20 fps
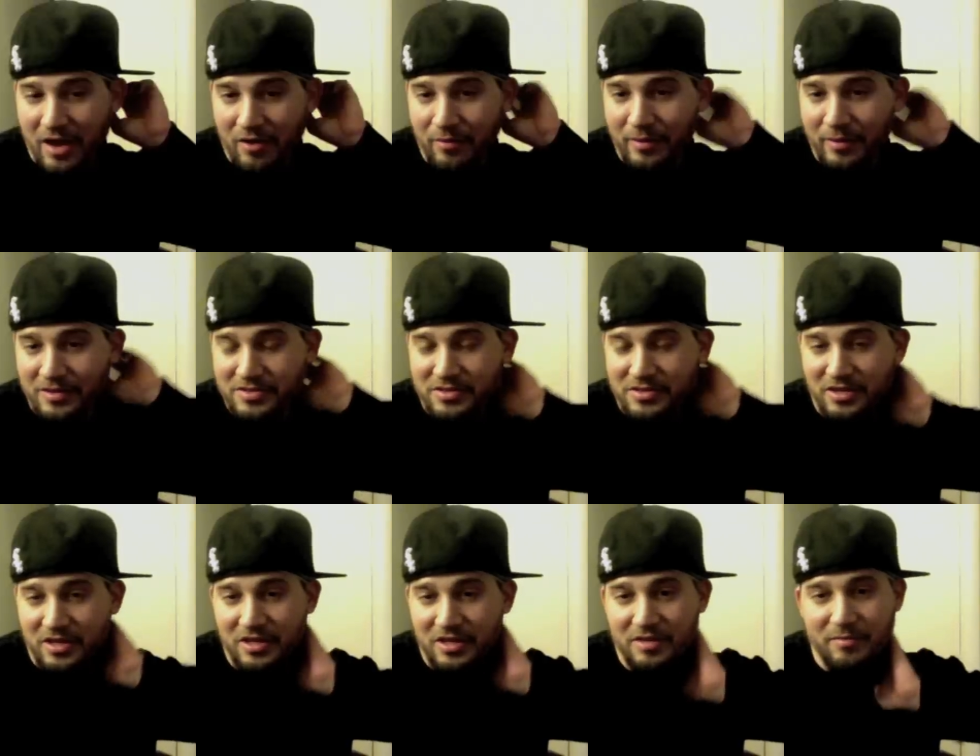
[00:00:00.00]
My
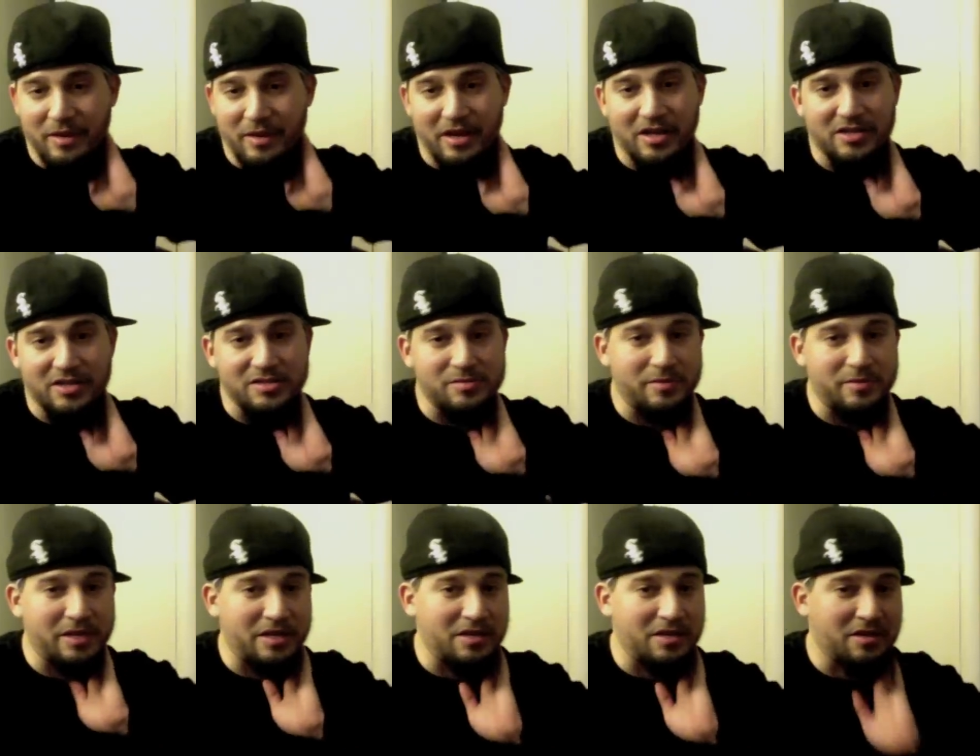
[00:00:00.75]
son, my cousin
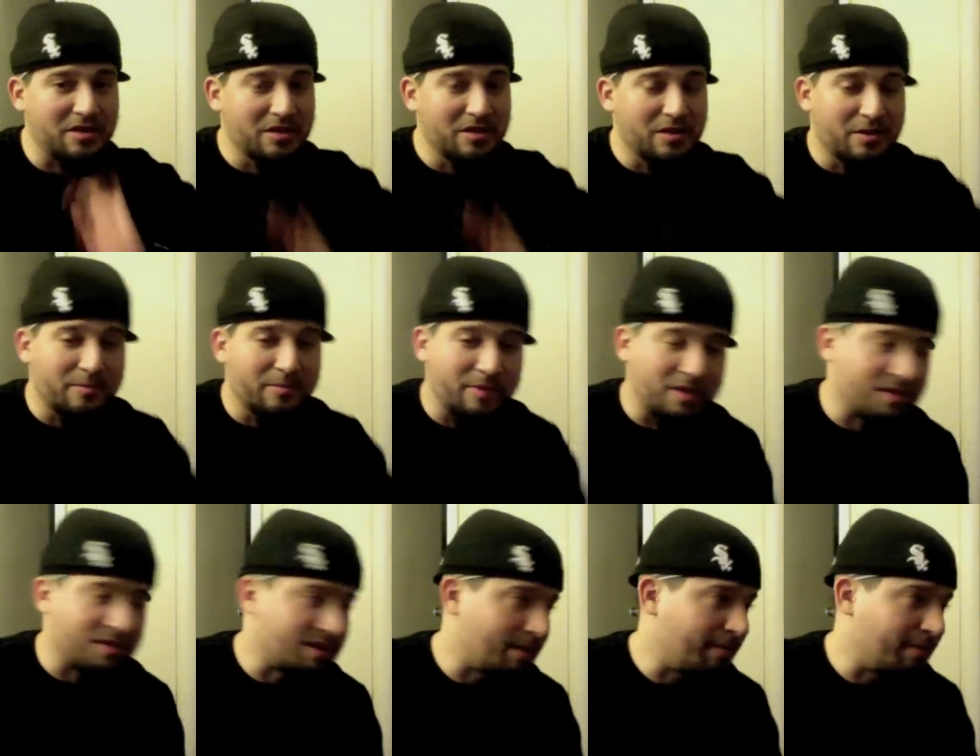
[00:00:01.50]
being being
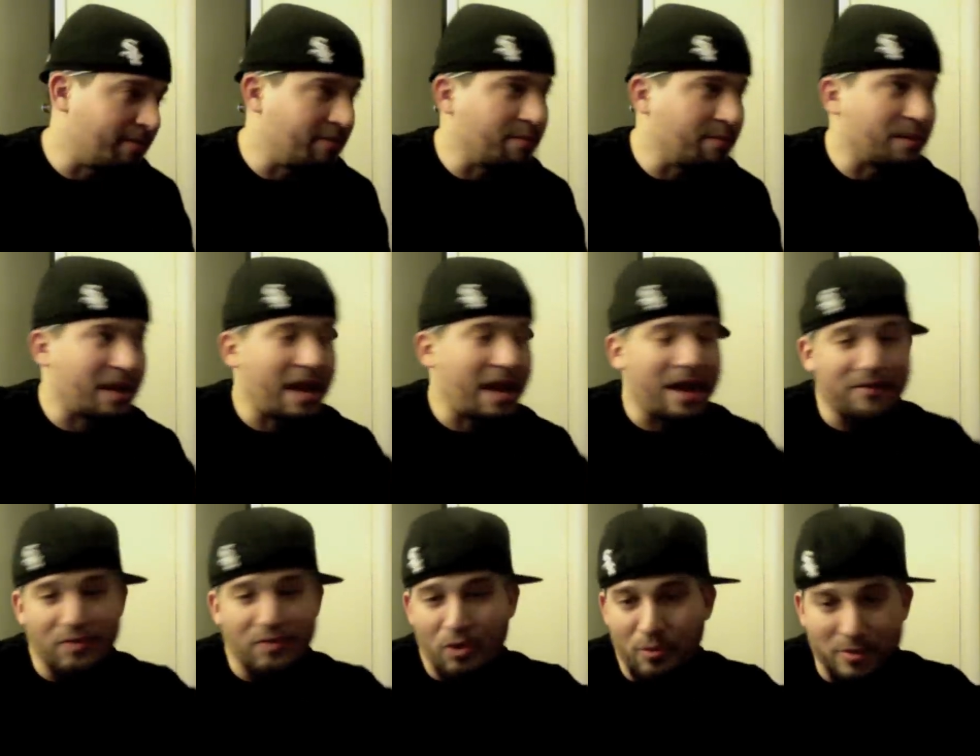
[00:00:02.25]
some of them, and I have
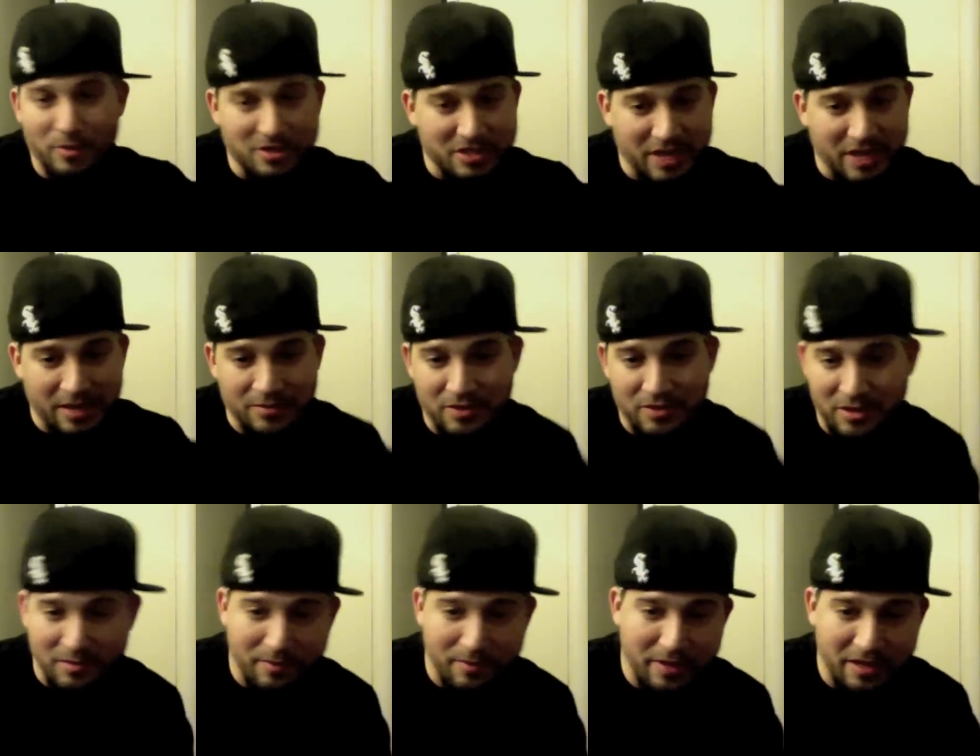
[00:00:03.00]
a whole bunch of games on
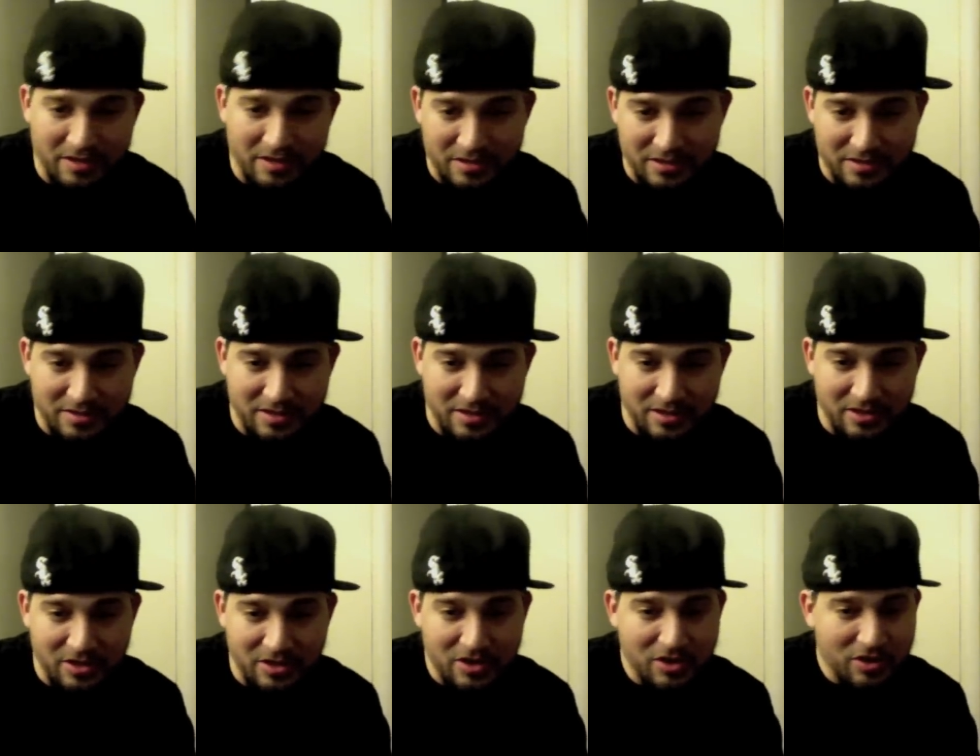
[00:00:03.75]
the P S N store,
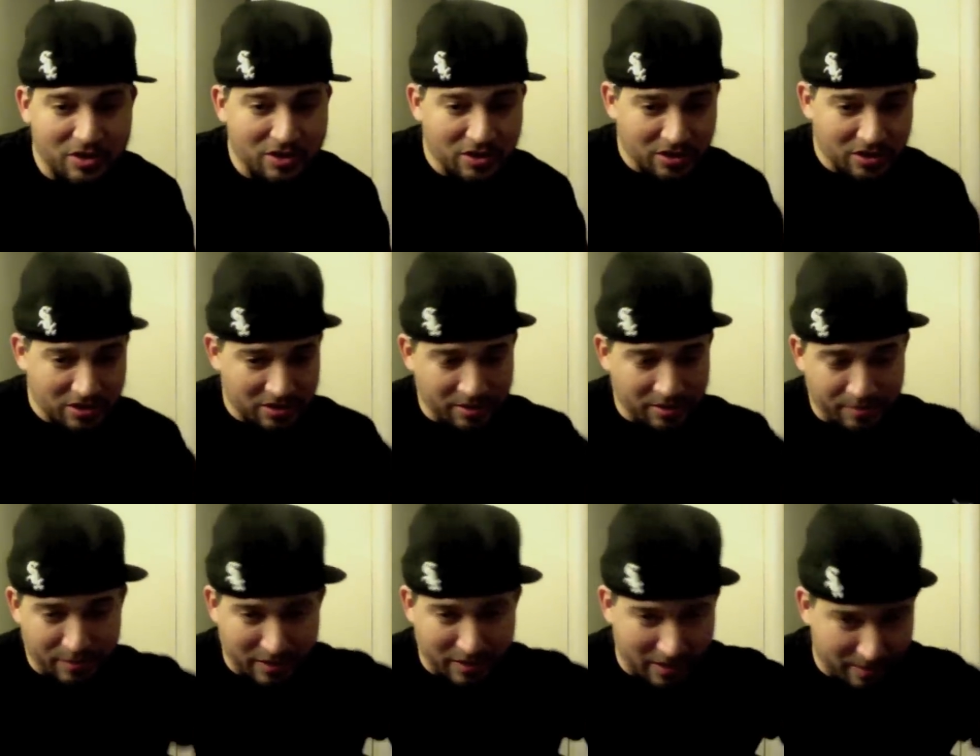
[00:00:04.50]
the
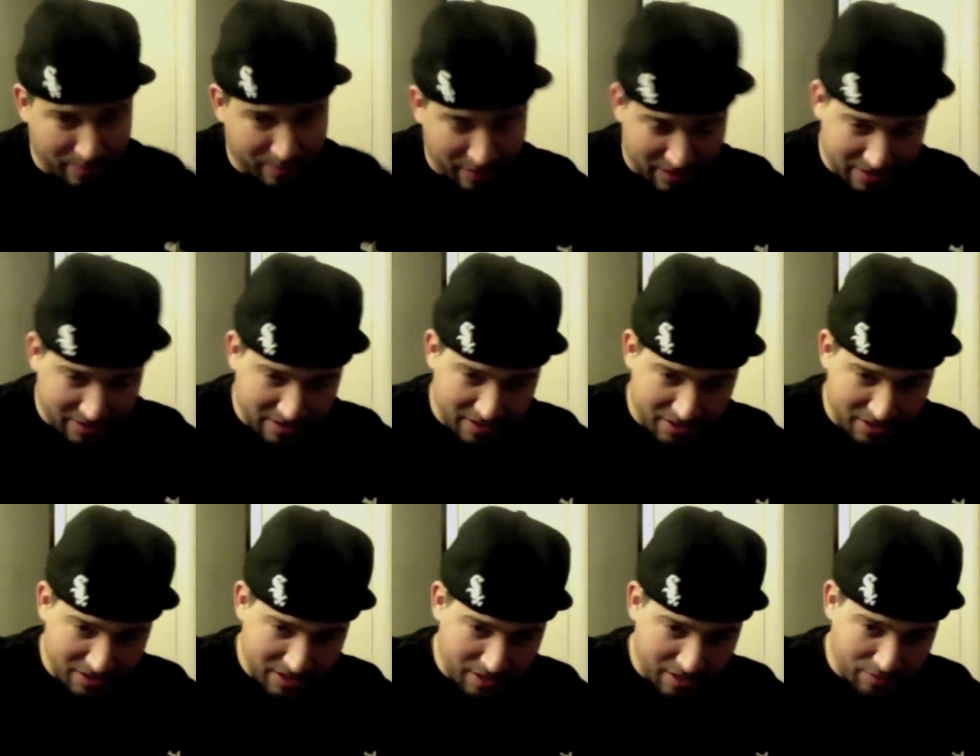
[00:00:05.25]

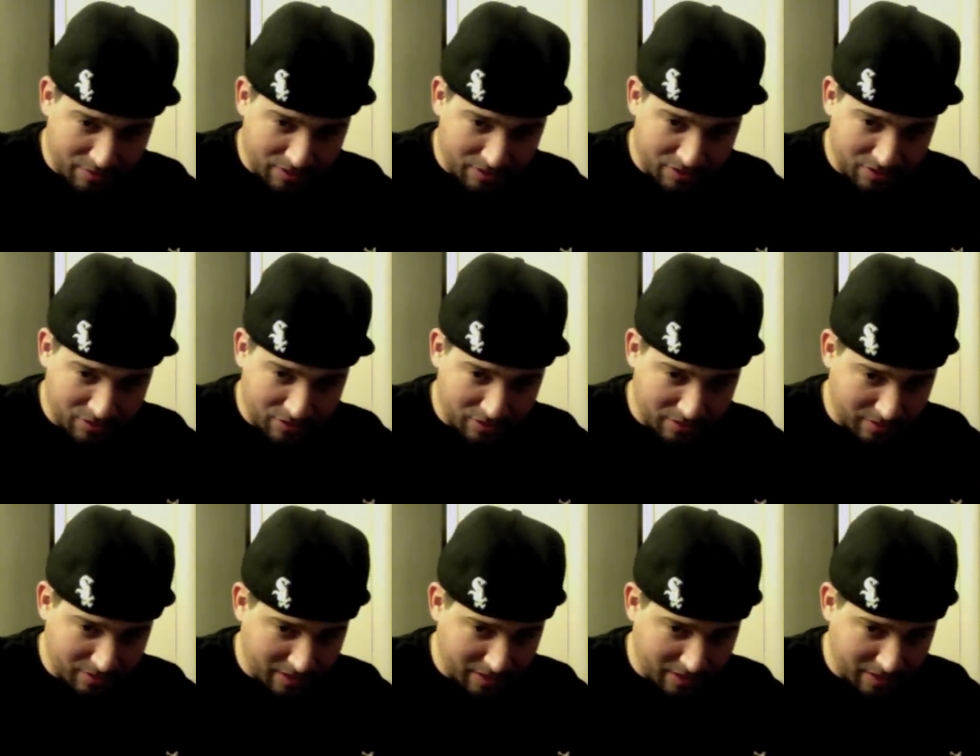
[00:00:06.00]
PlayStation Network store